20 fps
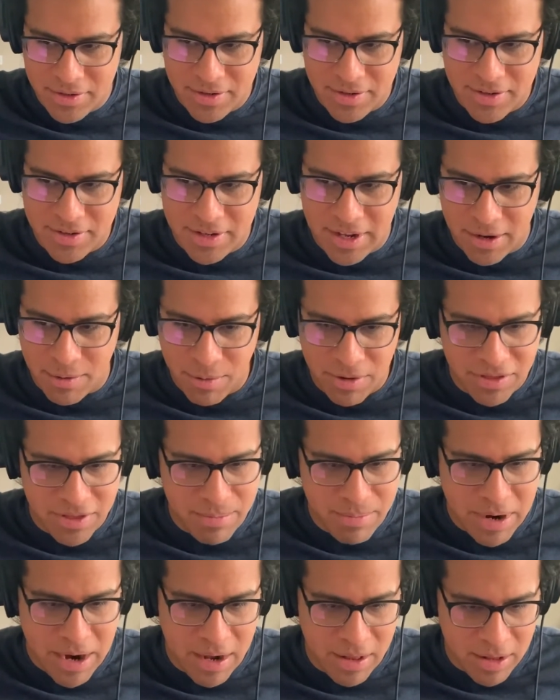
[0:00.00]
stick with the
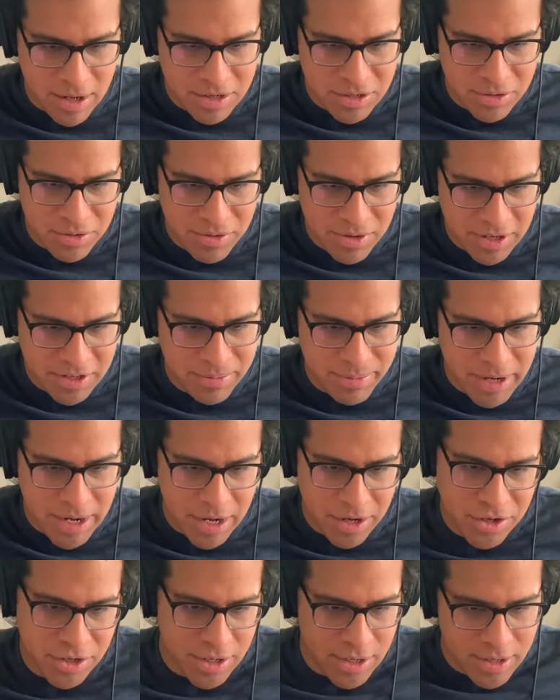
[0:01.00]
biological
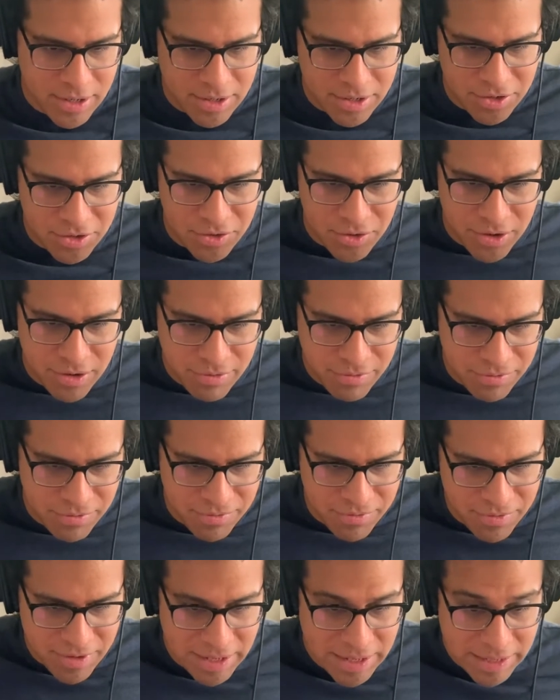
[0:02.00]
explanation and just sort
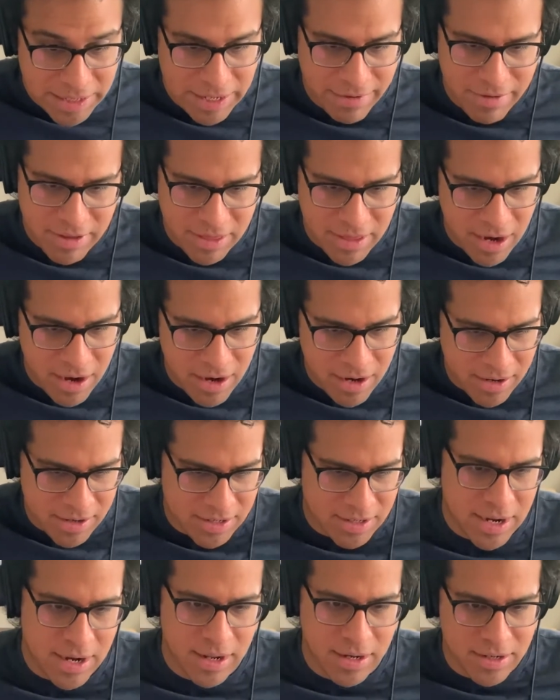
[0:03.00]
of leave it there,
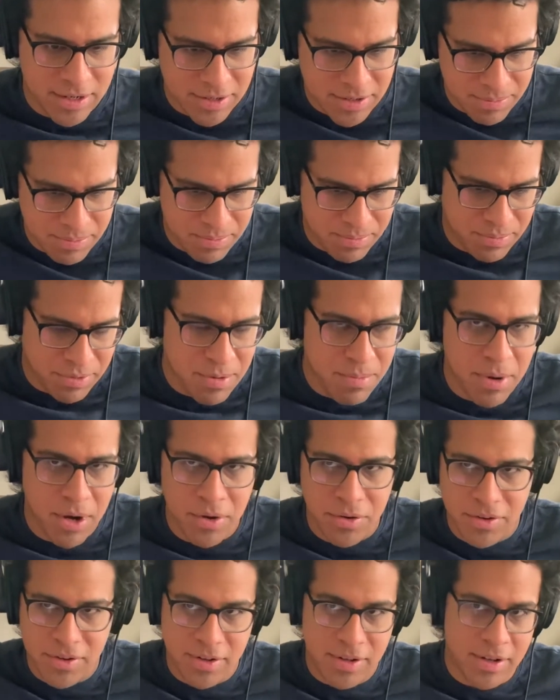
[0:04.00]
because then it just
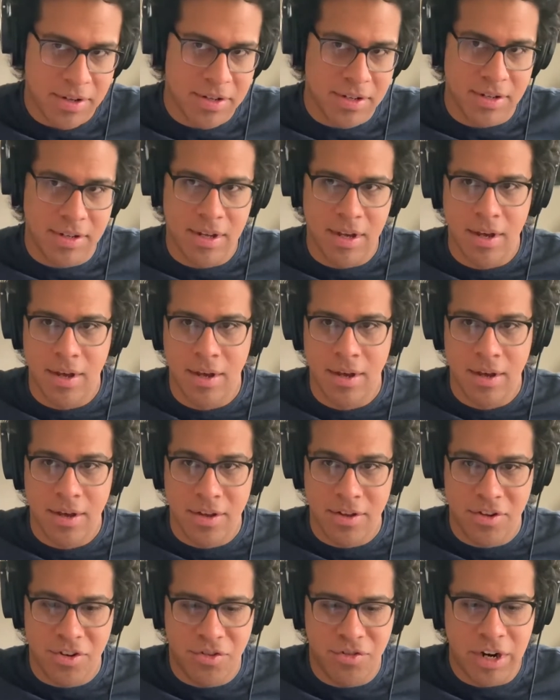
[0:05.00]
promotes this
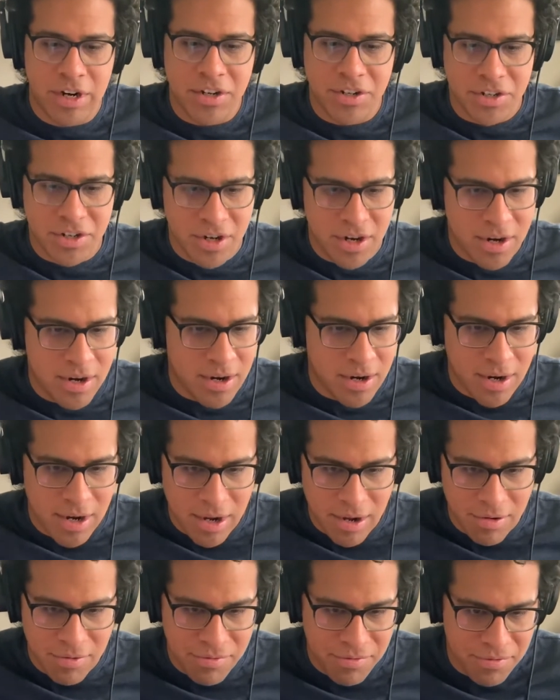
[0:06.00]
structure
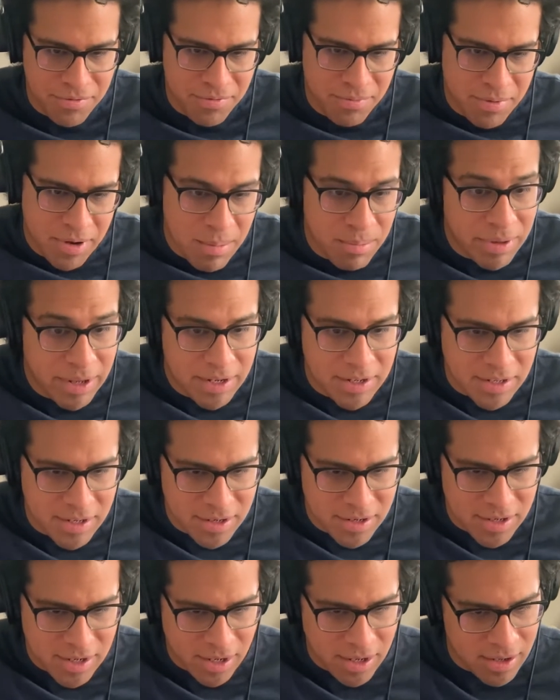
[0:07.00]
of
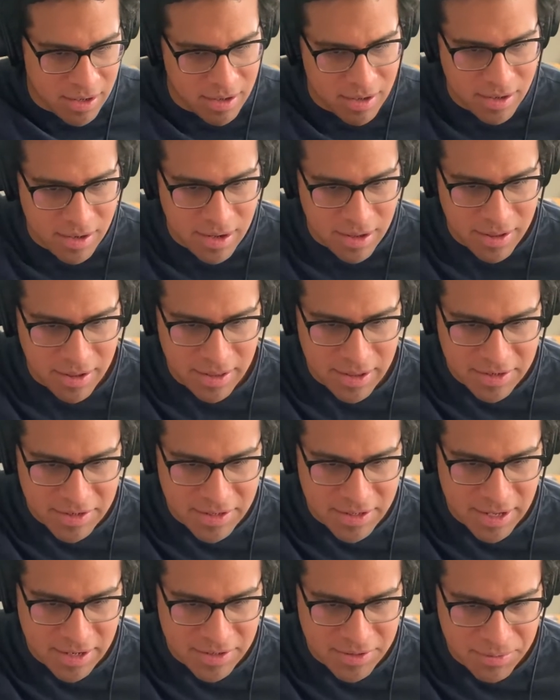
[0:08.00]
complacency. I
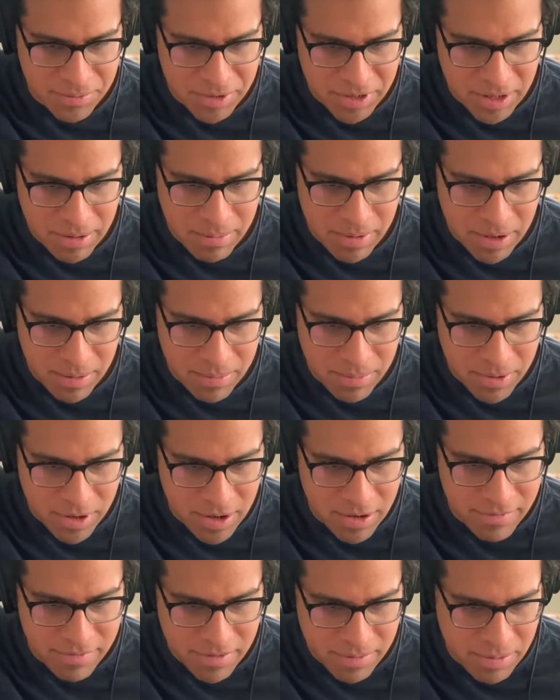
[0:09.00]
think that's a really big
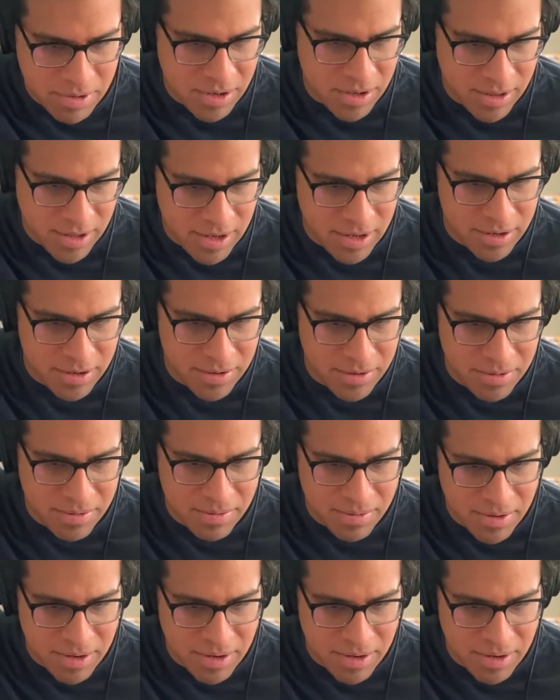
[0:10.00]
part of the book that you